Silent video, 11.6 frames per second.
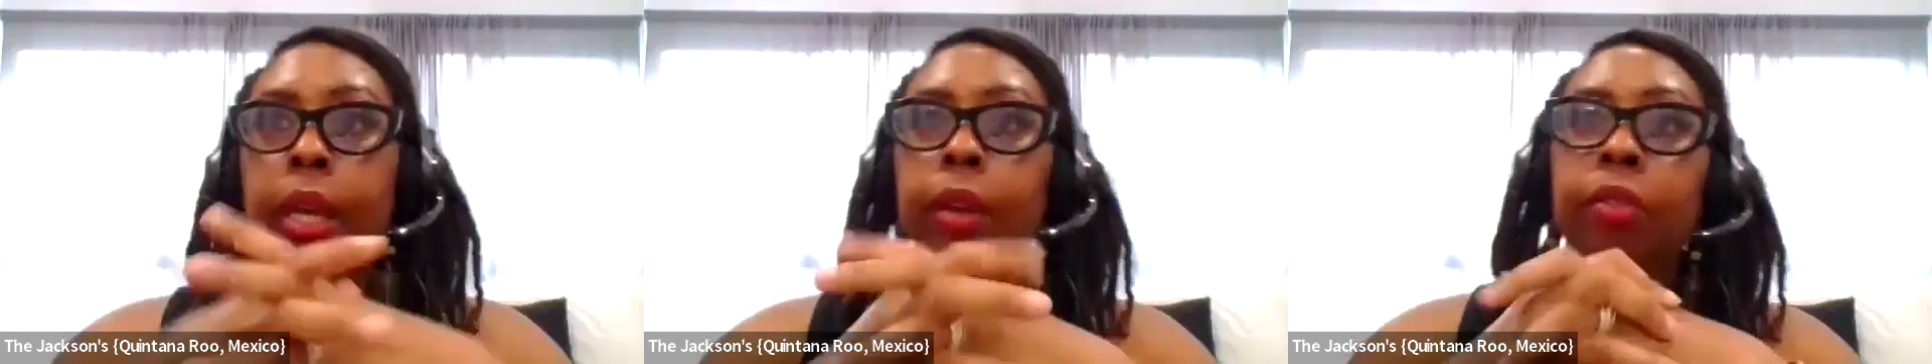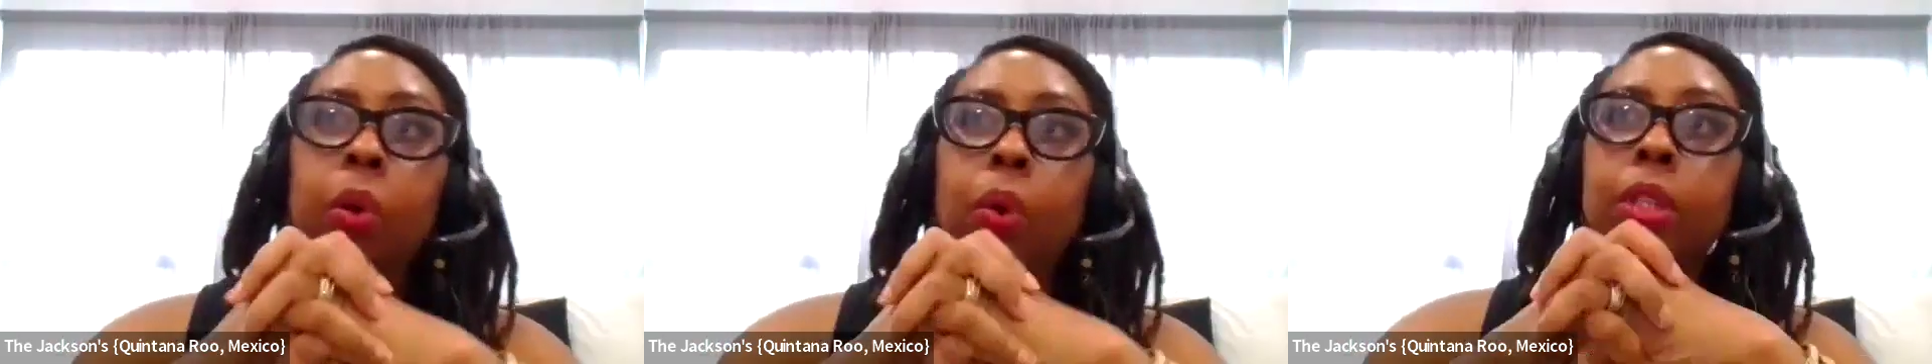And
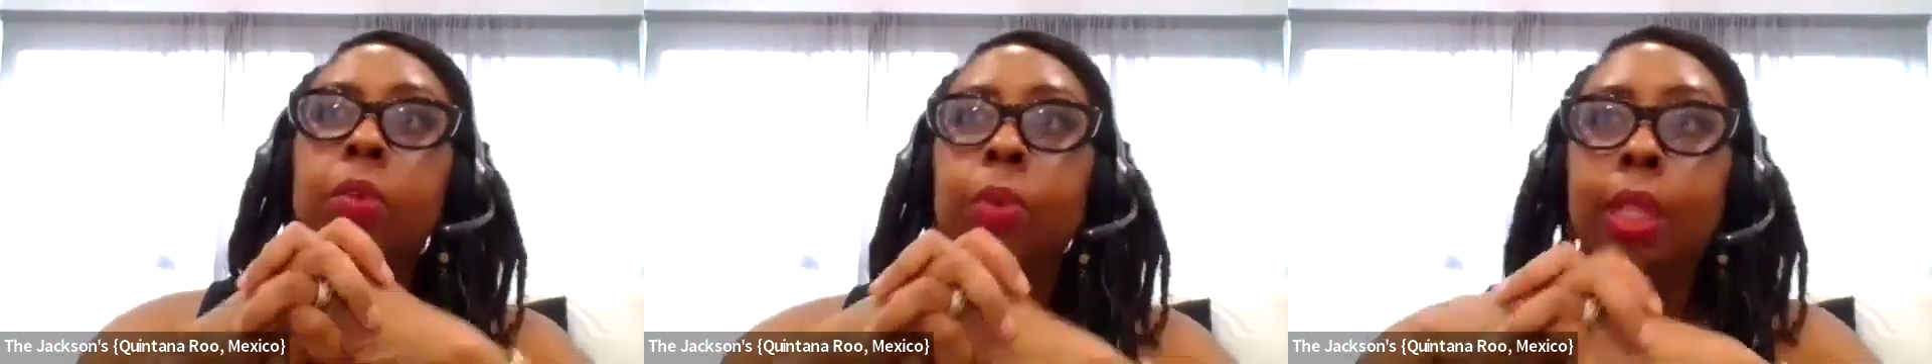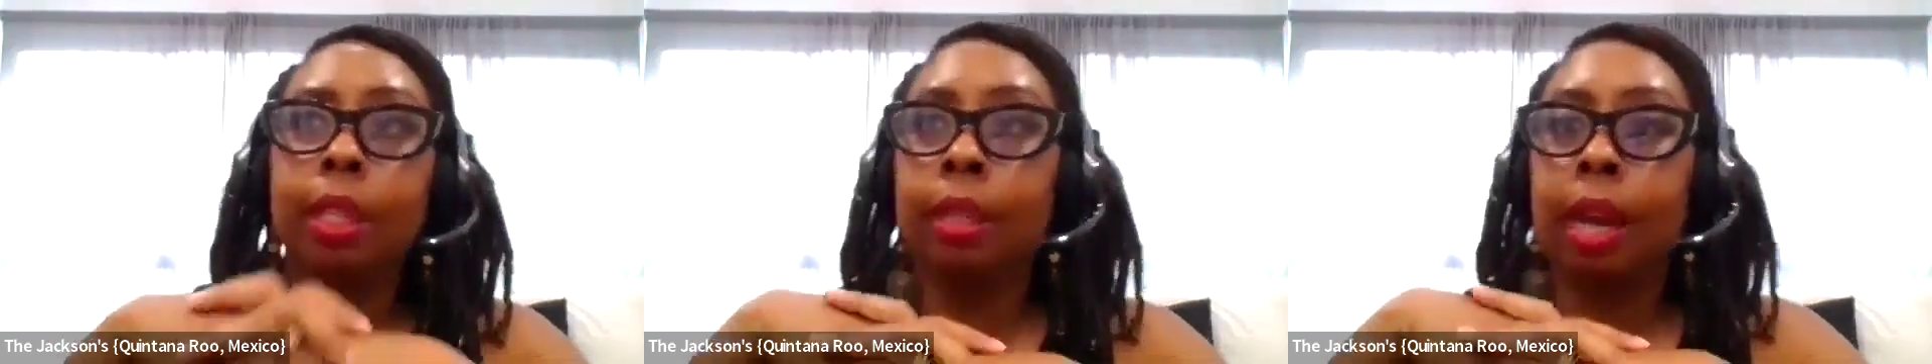of course,
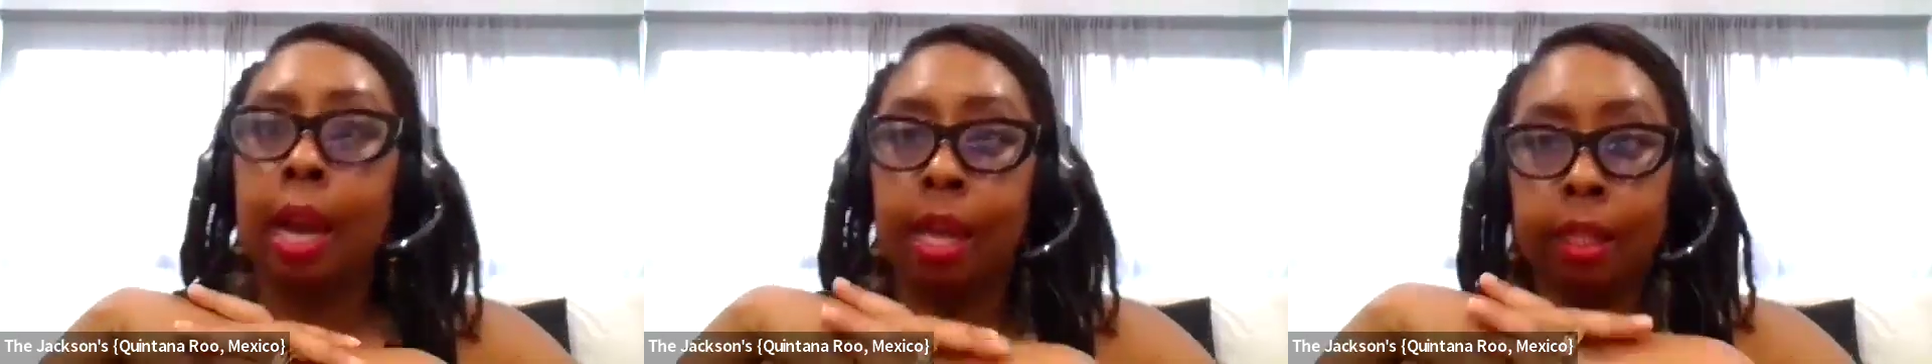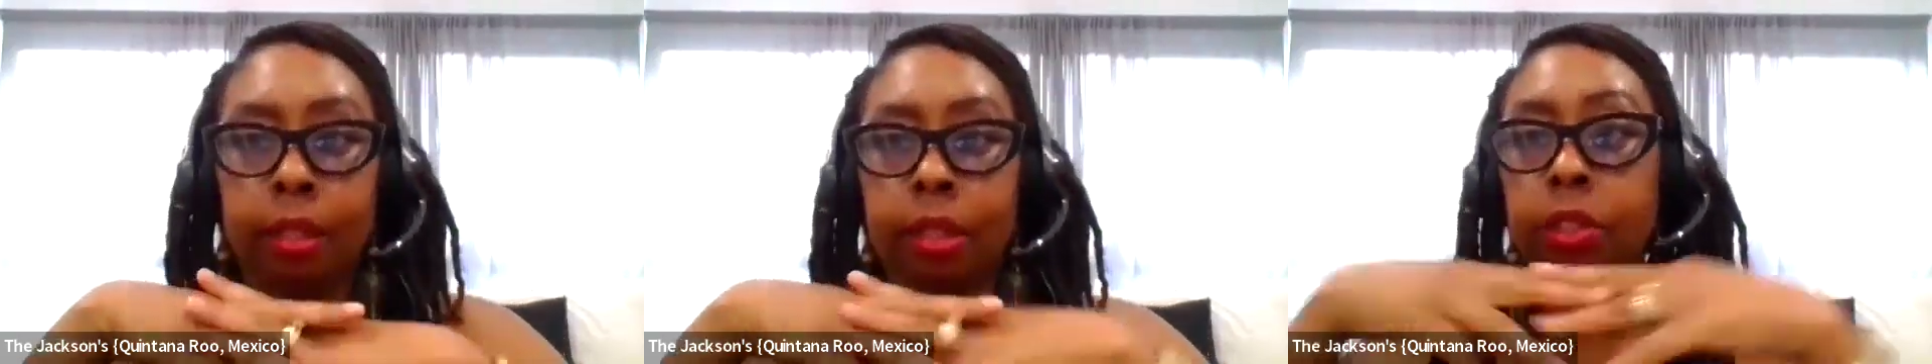with the
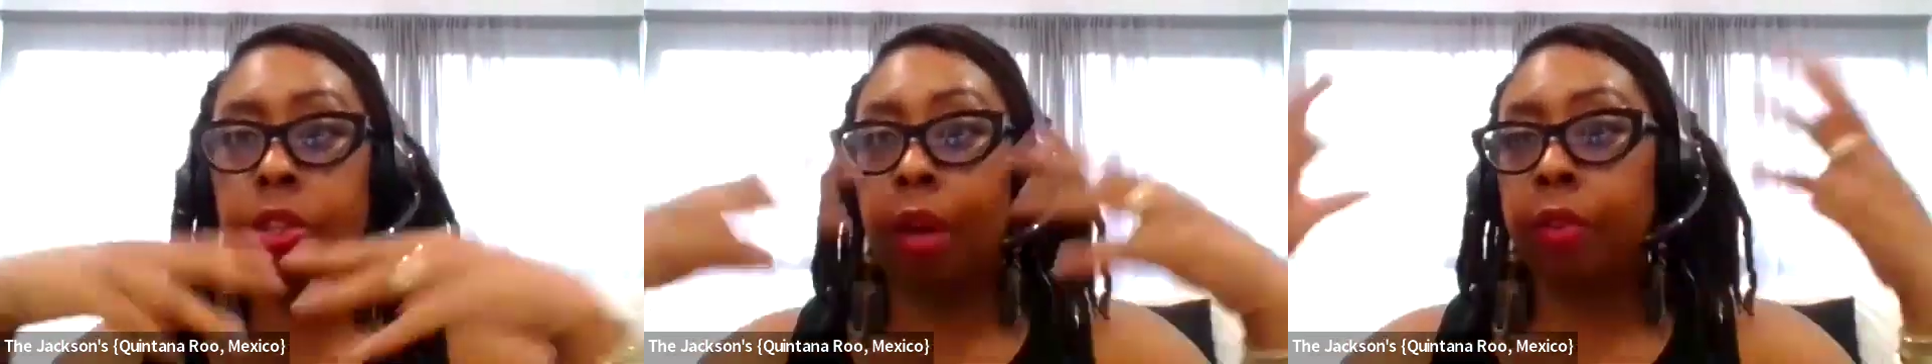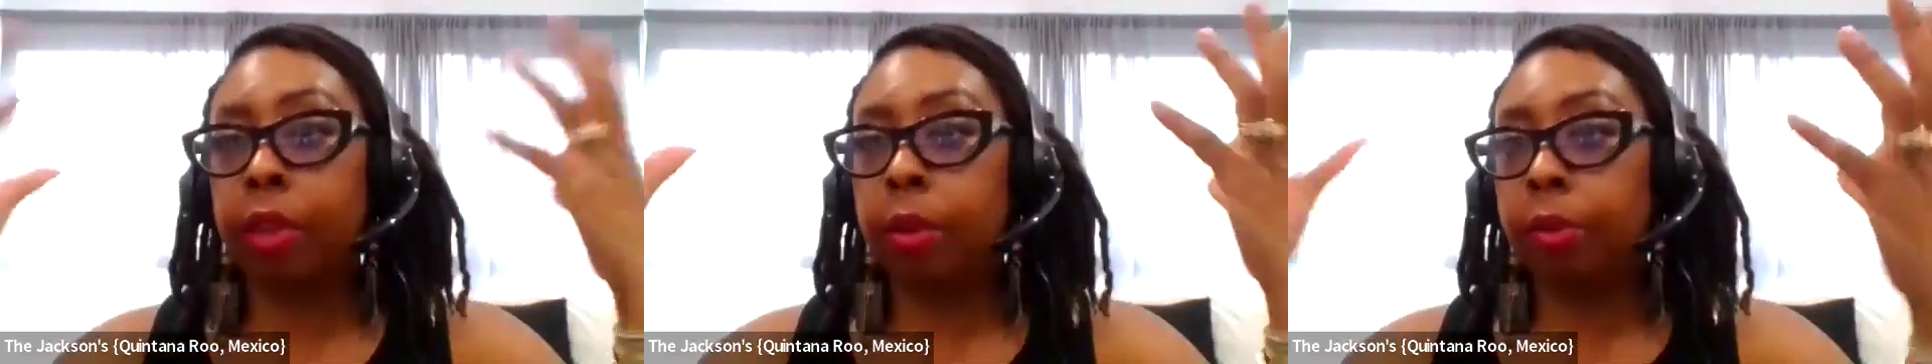knowledge that you
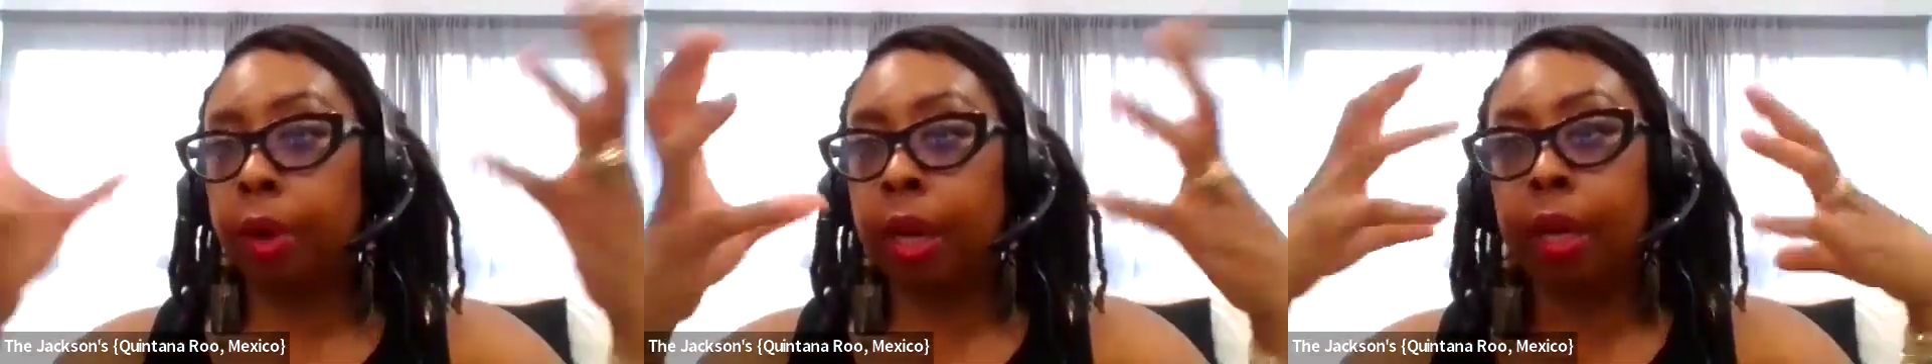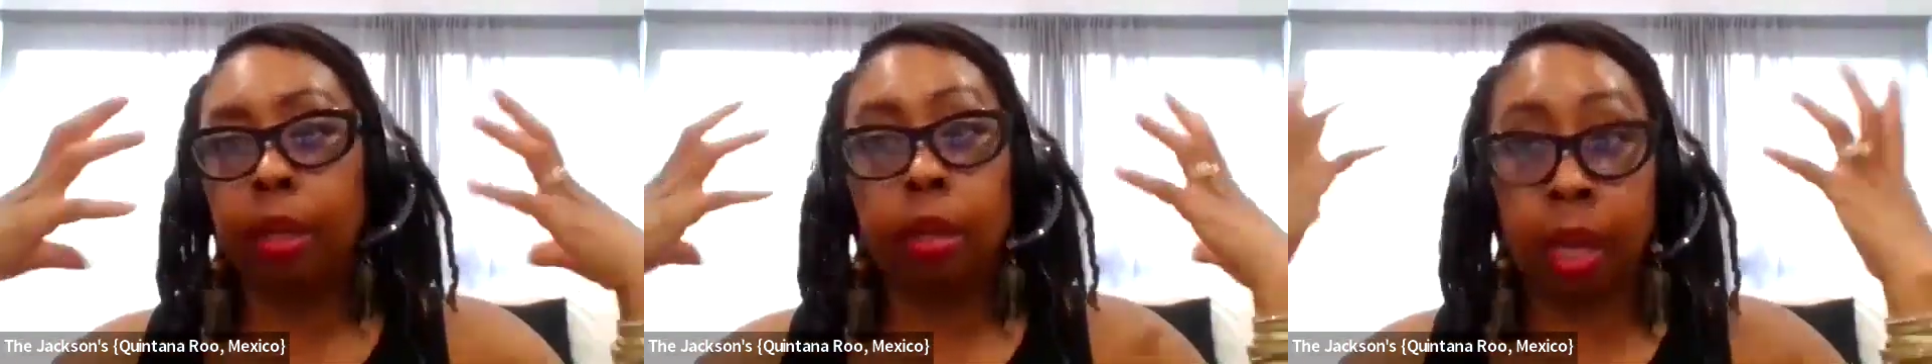have in your
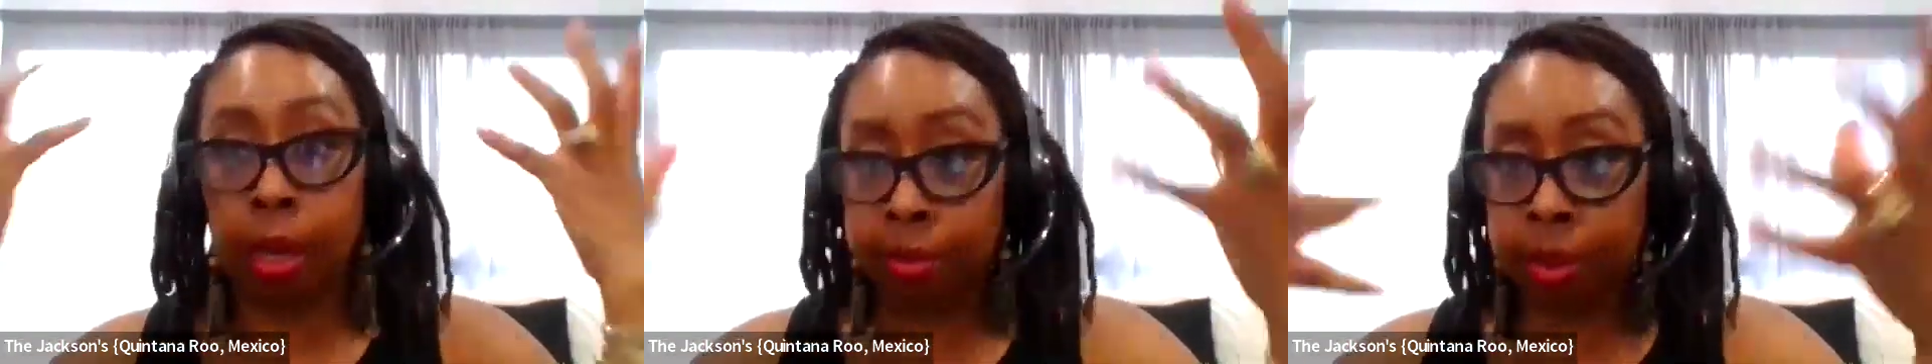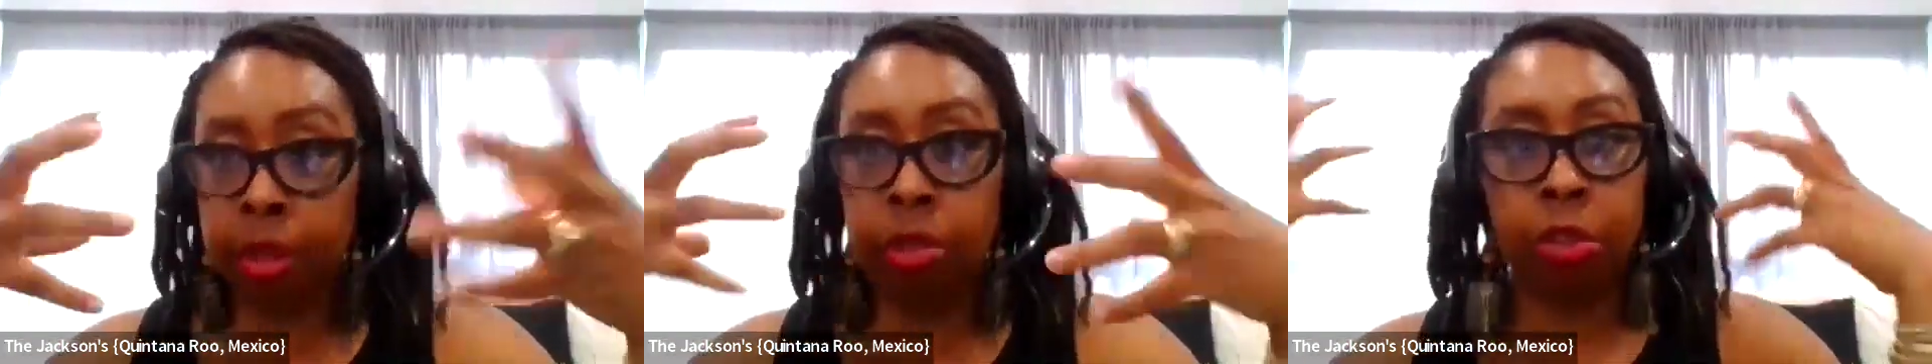brain
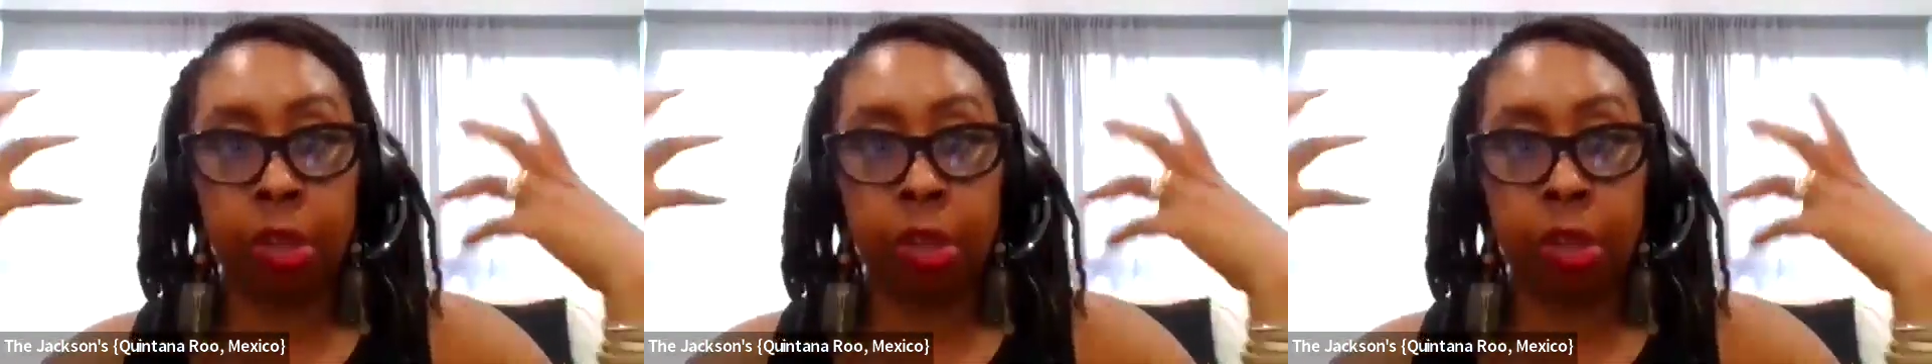comes the